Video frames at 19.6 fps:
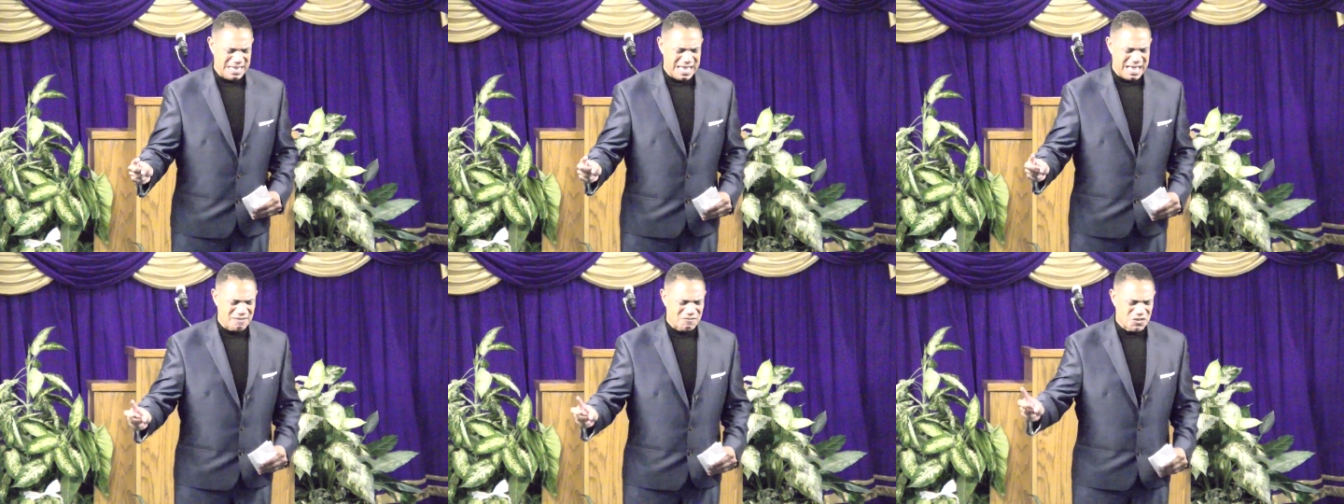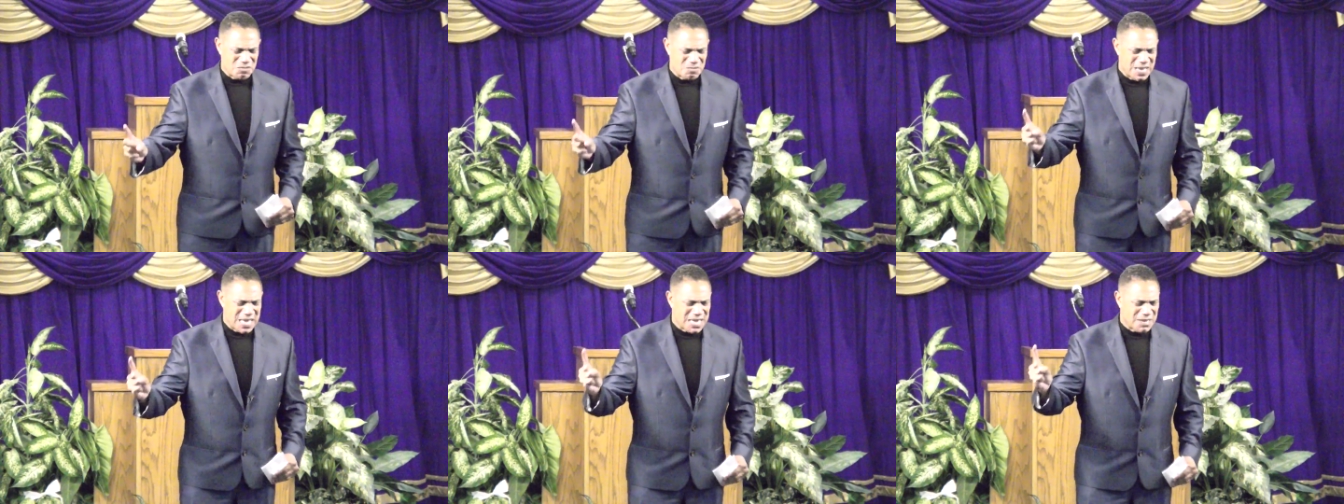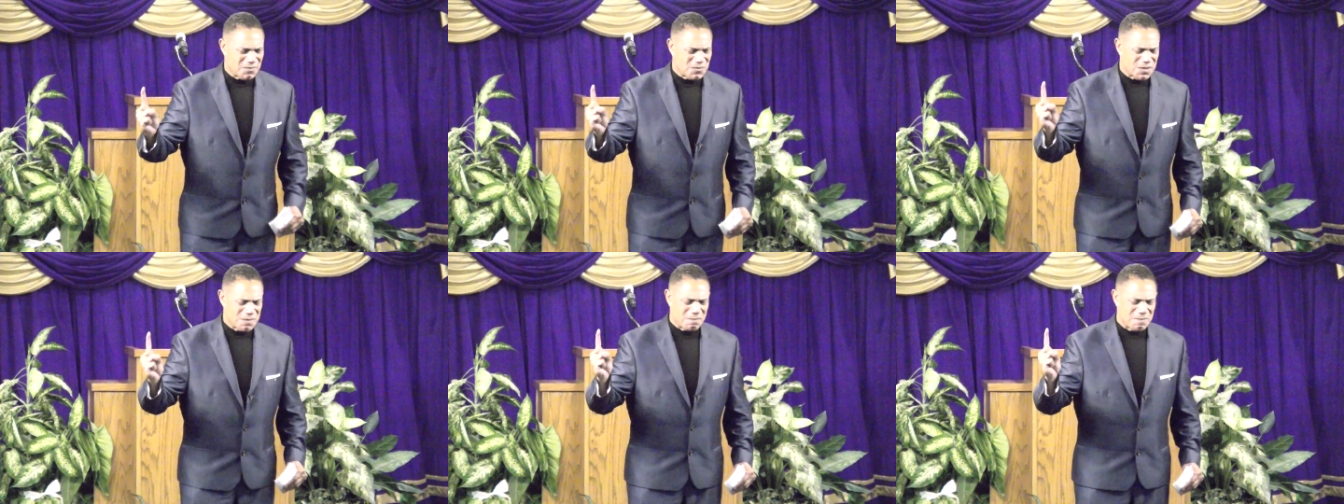Have you made
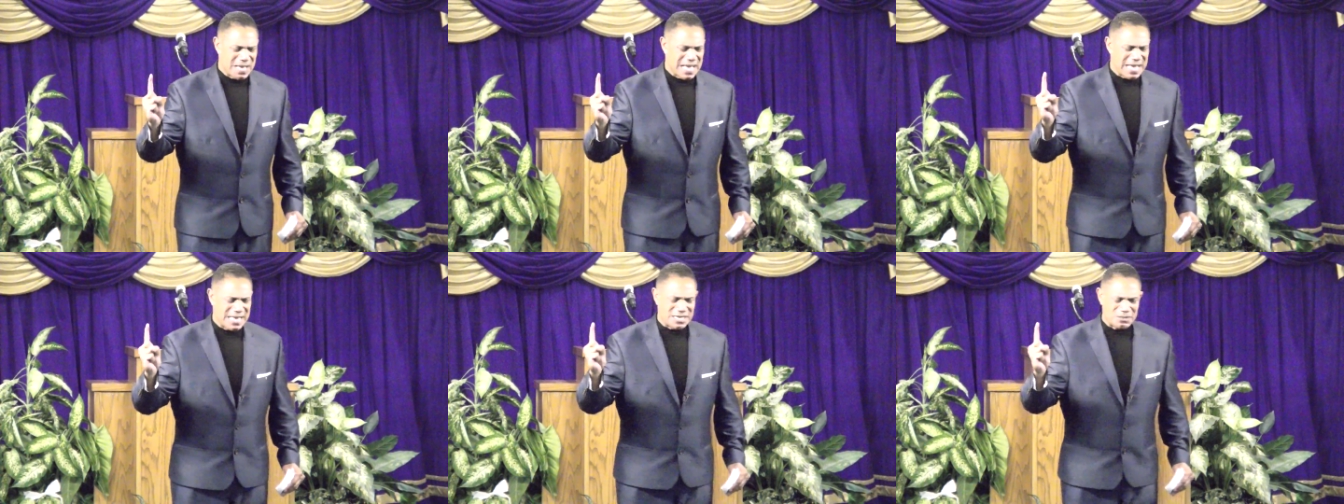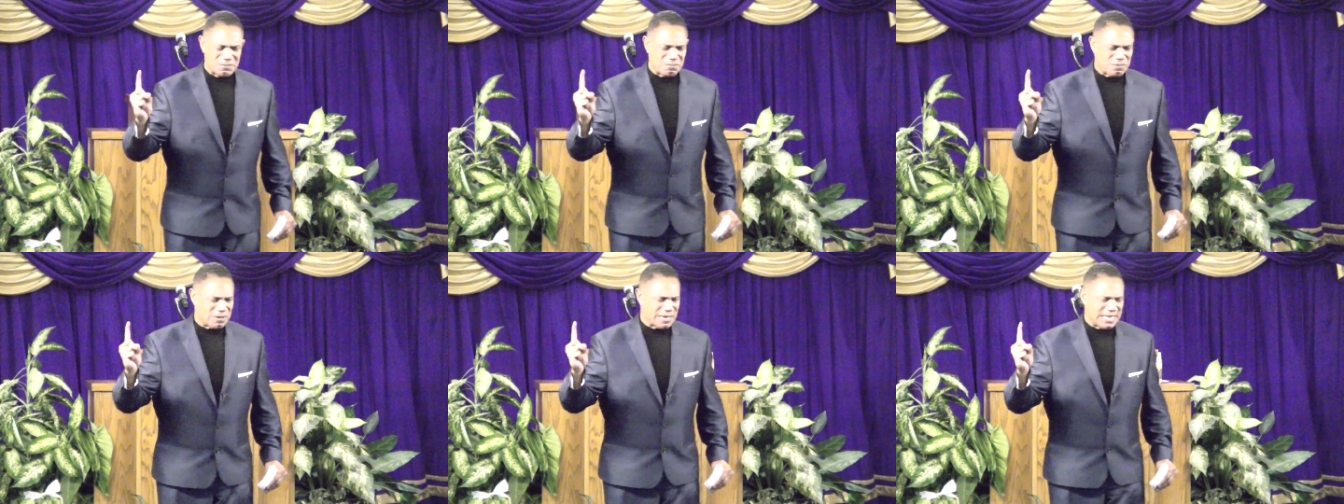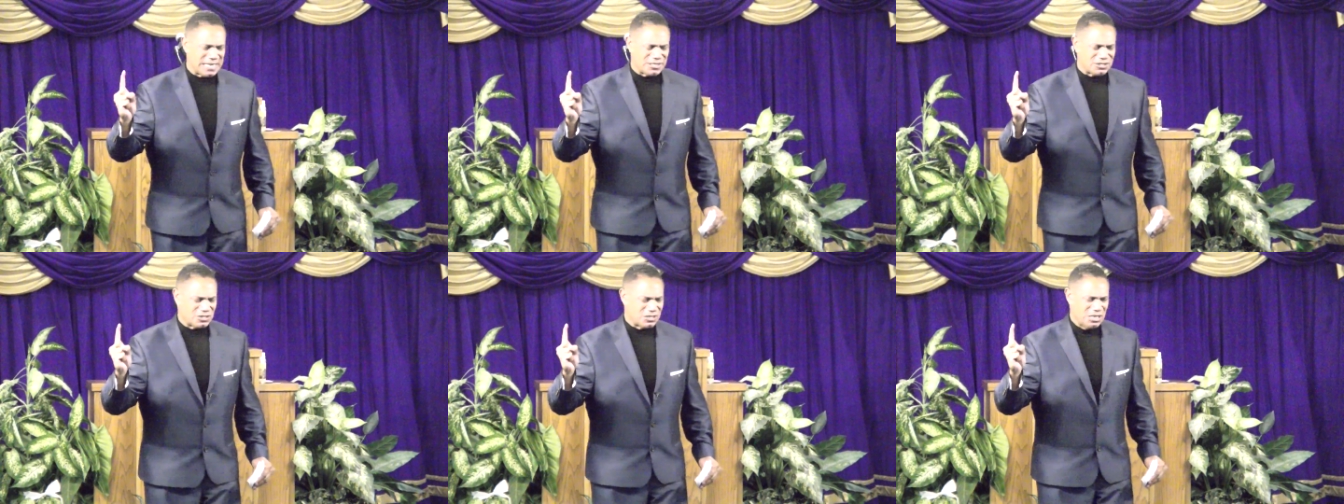up your mind to
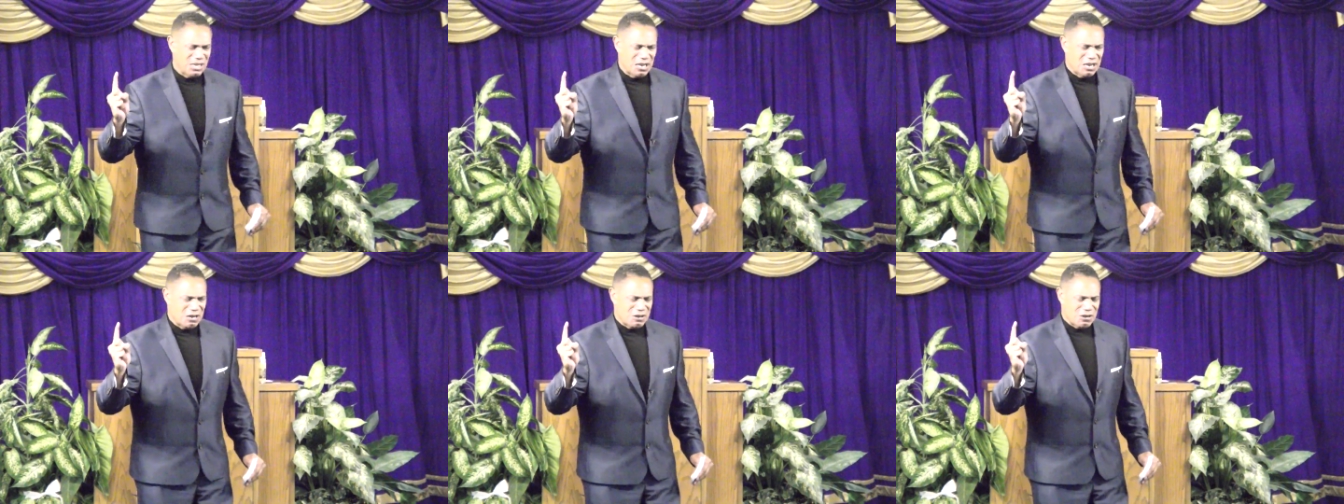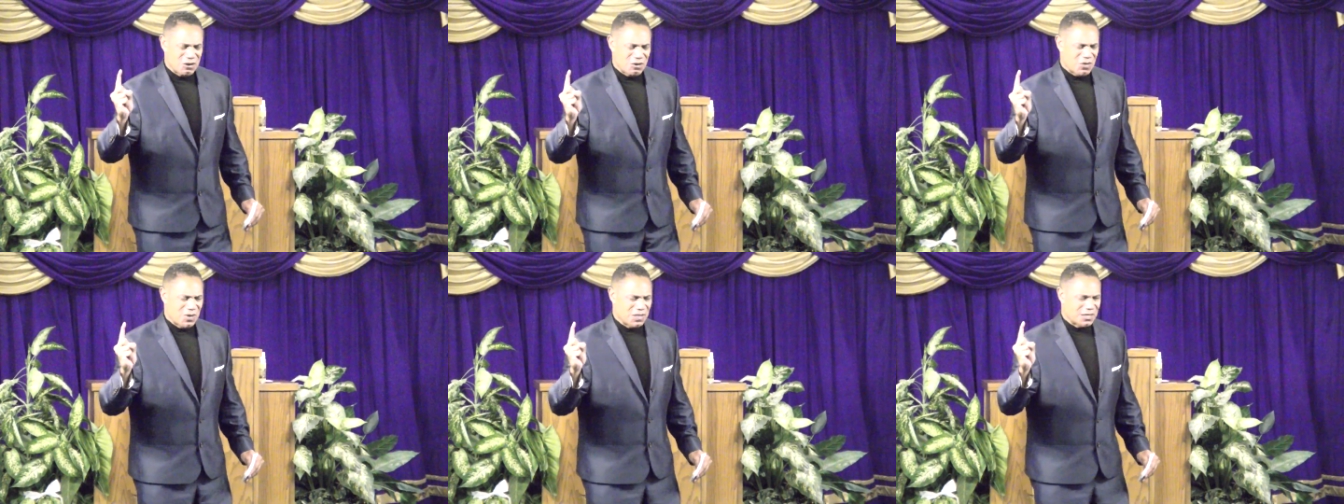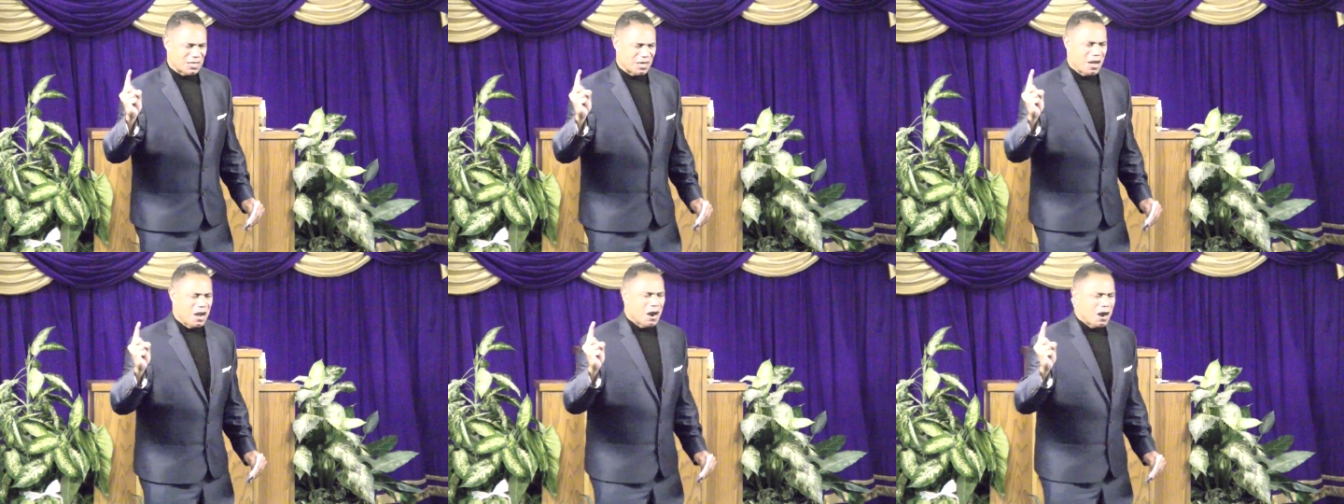place no
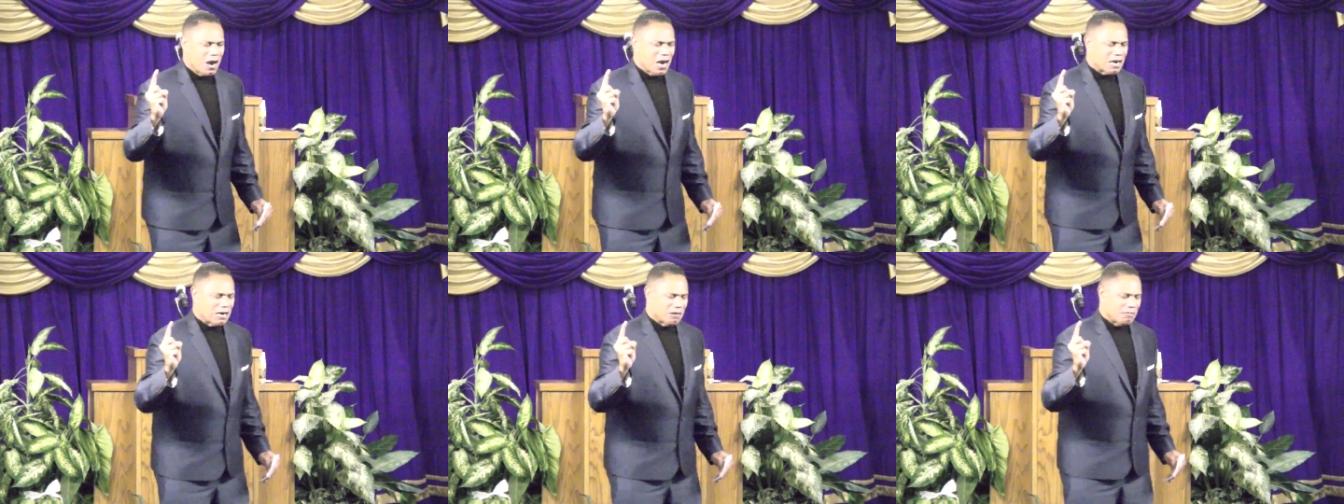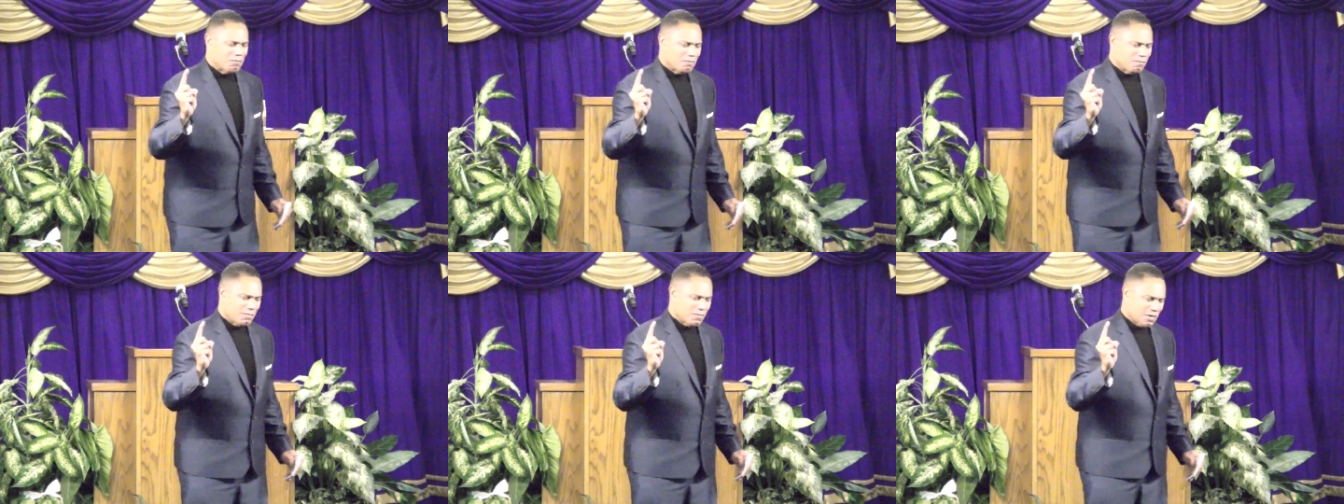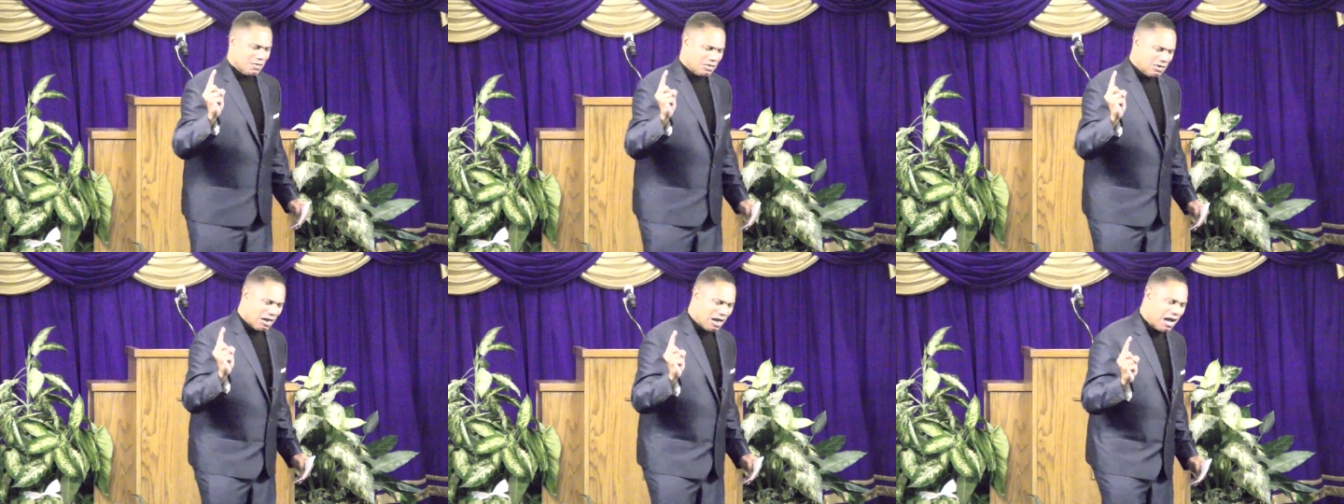other
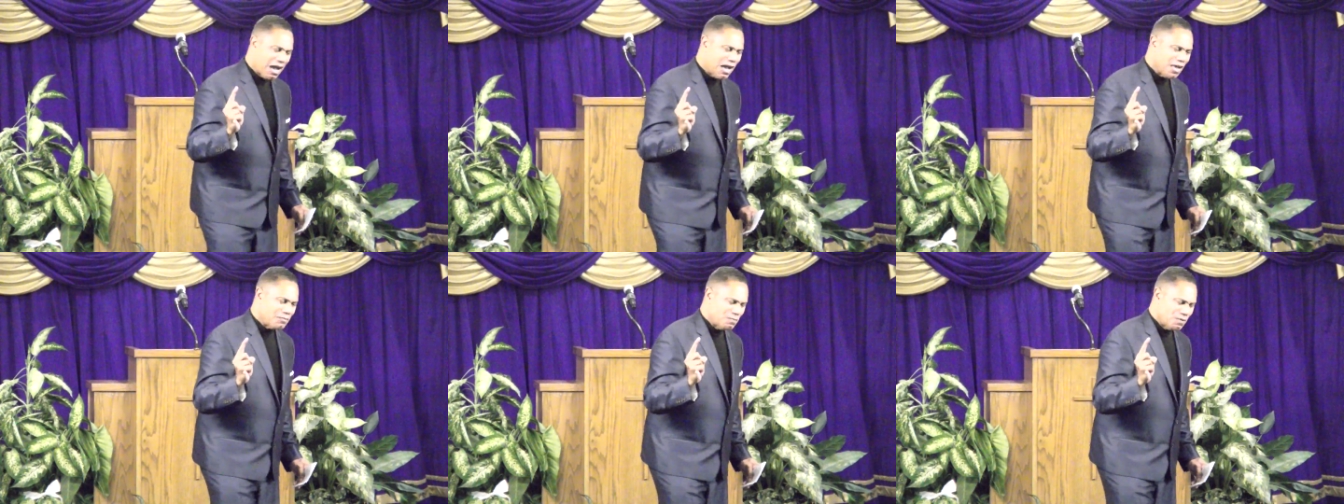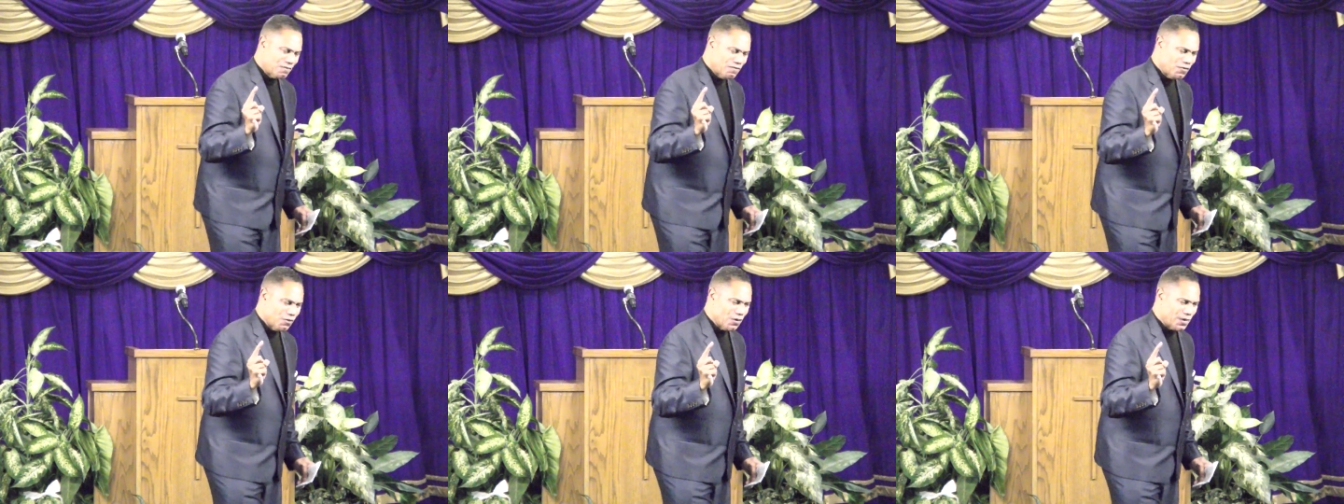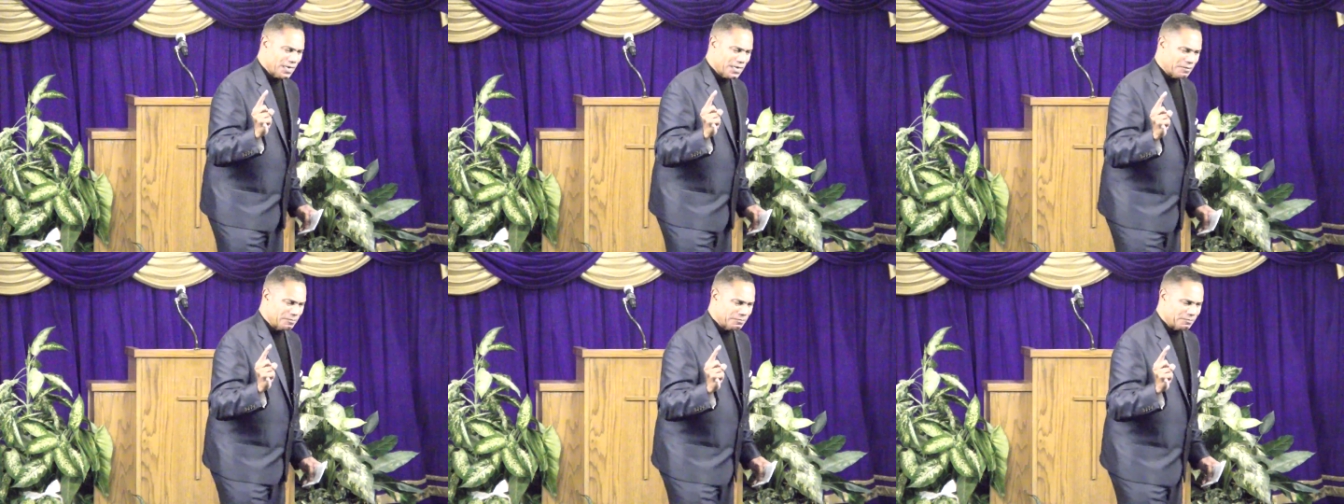God before
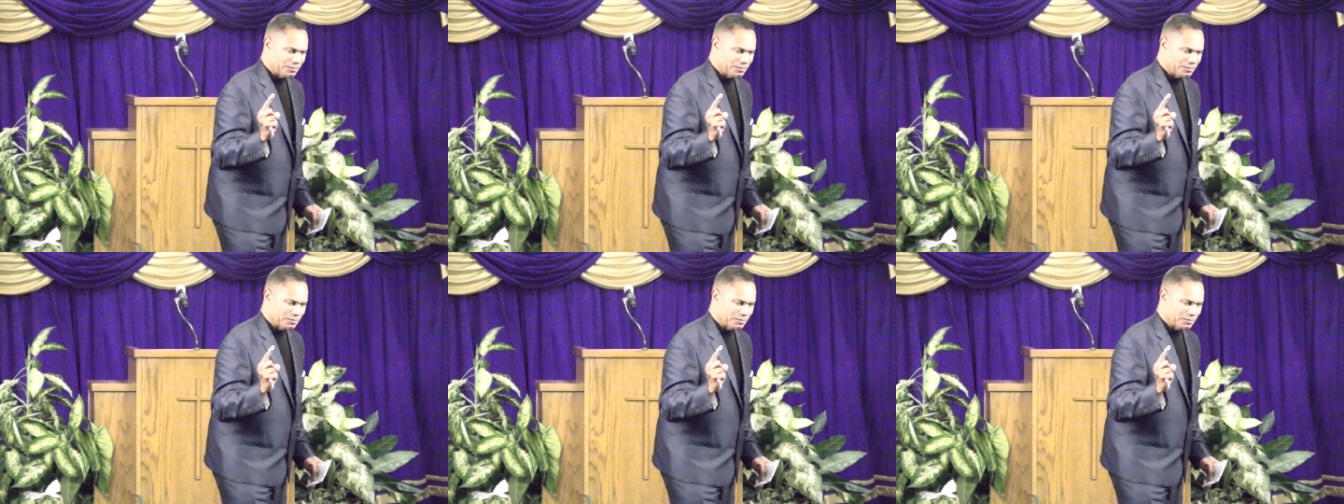him?